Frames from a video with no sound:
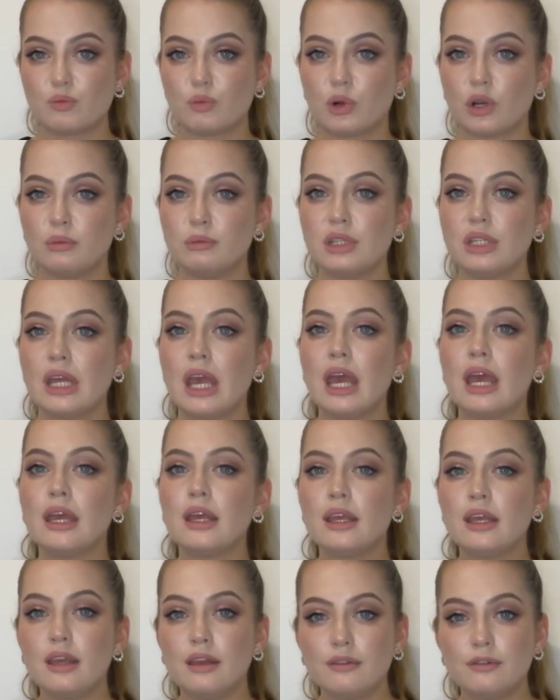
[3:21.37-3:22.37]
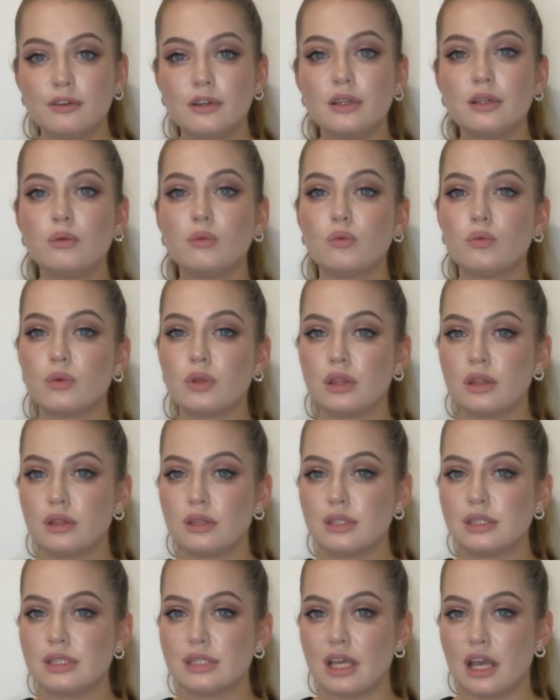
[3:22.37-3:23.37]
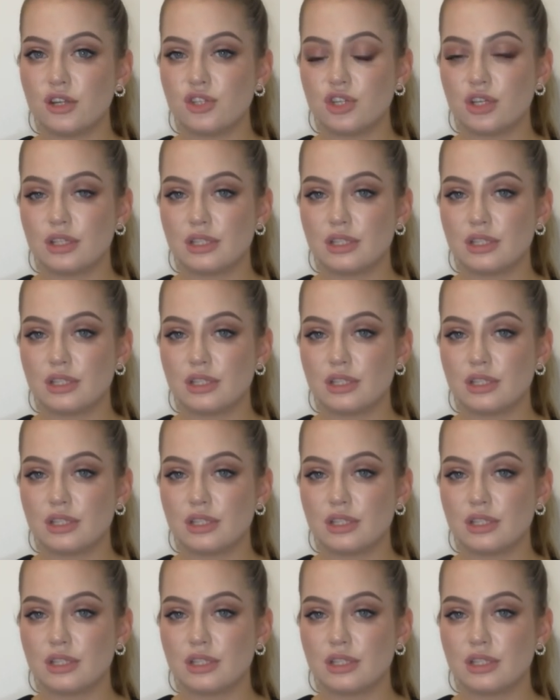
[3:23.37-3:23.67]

permit even with such